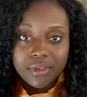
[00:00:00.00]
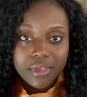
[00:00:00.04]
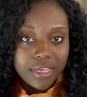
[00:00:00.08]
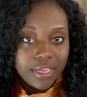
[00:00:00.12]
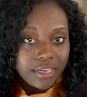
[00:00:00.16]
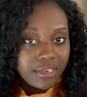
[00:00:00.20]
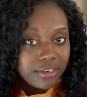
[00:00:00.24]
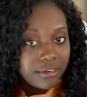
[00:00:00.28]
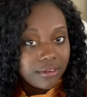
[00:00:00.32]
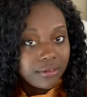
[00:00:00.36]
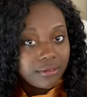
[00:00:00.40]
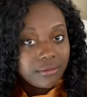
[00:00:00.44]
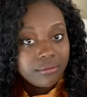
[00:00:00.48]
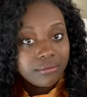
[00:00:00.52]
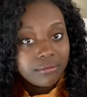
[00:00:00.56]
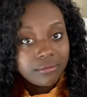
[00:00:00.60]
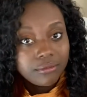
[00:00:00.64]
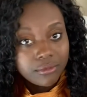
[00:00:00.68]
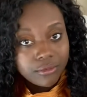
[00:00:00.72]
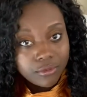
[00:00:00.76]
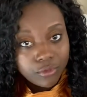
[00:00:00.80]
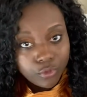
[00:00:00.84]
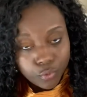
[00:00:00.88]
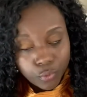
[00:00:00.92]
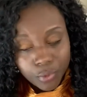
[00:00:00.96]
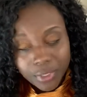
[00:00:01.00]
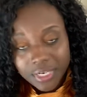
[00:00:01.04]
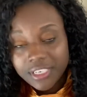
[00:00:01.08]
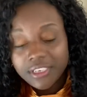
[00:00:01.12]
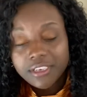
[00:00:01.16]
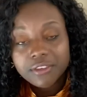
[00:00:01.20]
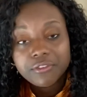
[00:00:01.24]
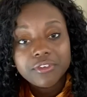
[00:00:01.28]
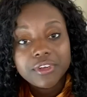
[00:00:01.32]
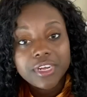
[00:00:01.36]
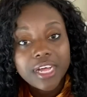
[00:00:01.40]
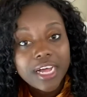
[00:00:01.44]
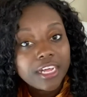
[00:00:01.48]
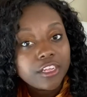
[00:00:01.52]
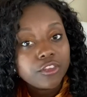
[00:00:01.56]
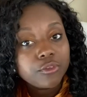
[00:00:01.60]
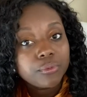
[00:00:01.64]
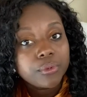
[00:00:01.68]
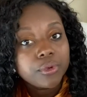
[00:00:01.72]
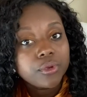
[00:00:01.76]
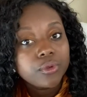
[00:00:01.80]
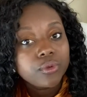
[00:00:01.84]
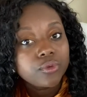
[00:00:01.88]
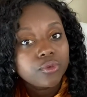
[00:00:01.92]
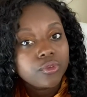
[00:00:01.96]
in 20 different
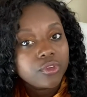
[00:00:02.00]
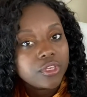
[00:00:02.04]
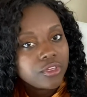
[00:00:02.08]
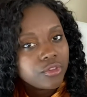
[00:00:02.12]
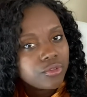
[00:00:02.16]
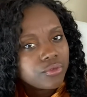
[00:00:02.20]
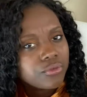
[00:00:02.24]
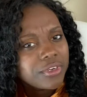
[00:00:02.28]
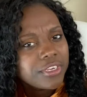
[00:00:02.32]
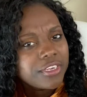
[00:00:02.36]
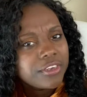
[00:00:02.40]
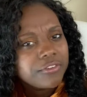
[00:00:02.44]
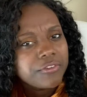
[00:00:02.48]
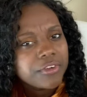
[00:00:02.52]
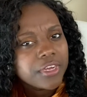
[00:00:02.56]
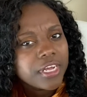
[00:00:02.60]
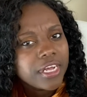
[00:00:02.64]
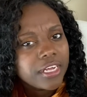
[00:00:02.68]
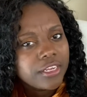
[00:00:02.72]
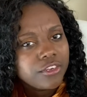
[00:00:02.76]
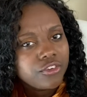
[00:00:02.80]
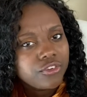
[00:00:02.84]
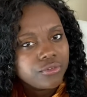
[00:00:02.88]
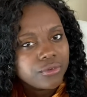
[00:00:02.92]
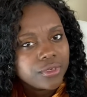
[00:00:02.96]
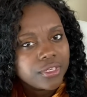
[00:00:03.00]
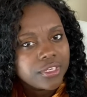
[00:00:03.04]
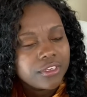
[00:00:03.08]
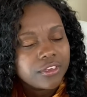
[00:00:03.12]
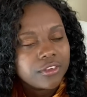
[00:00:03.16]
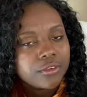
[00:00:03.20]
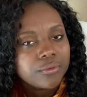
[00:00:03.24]
hospitals in 3 different countries.